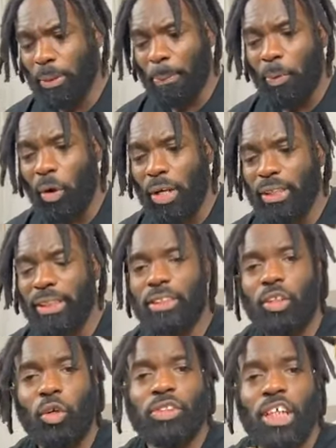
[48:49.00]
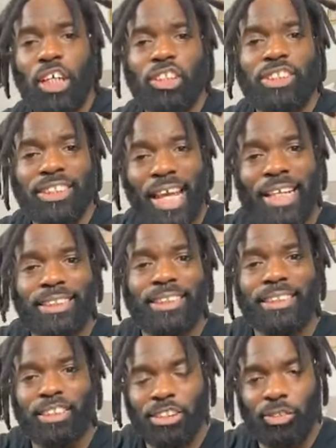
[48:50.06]
most importantly, those other
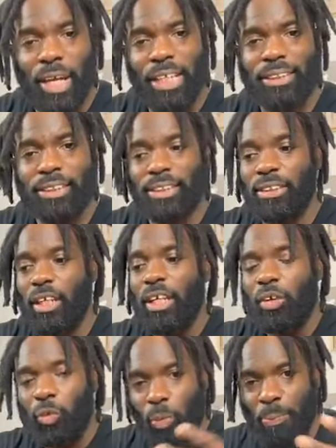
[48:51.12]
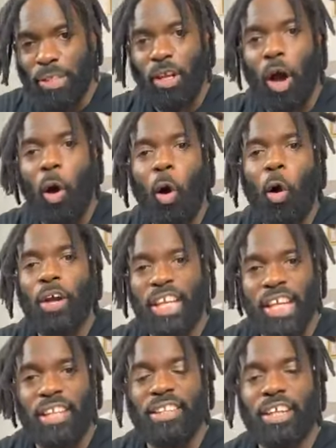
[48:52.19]
tactics and strategies will be
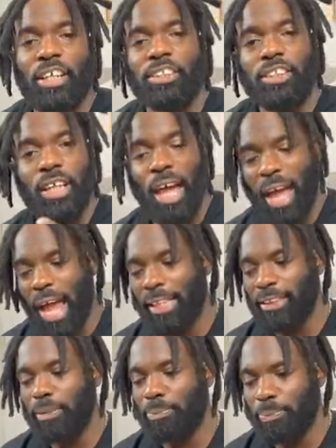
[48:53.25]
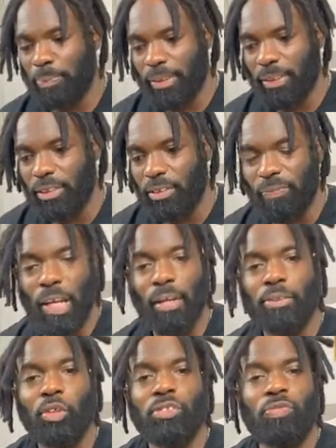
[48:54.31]
all in there to actually
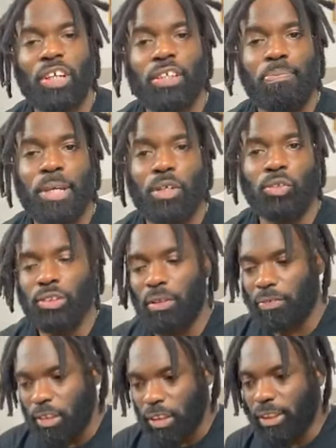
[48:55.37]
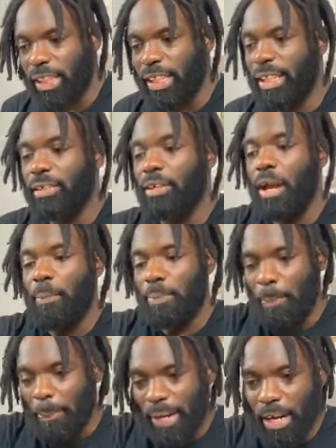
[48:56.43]
develop those fundamentals of cooking and
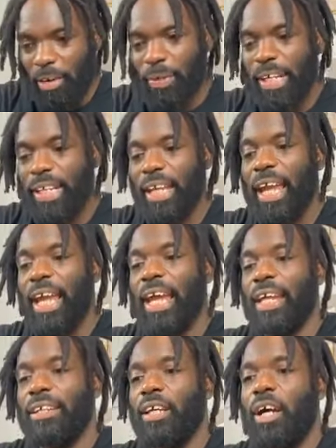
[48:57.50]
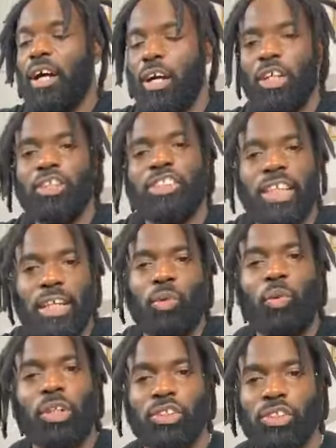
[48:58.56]
preparing and
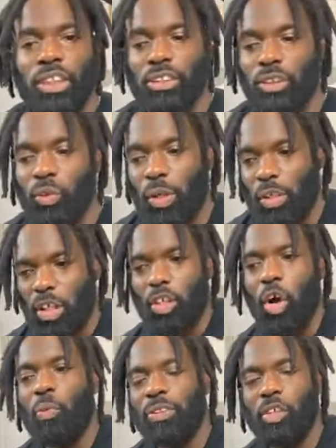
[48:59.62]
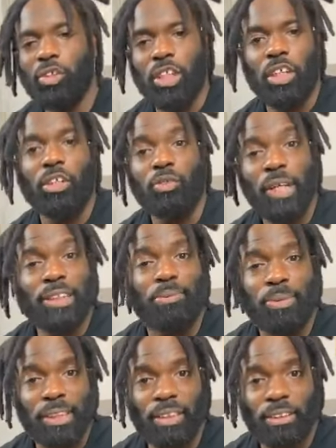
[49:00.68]
understanding what you can do, and along with those other
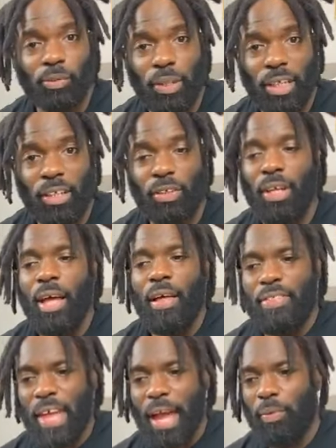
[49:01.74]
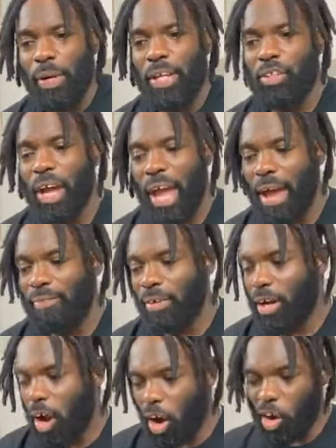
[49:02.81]
recipes as well. That way you have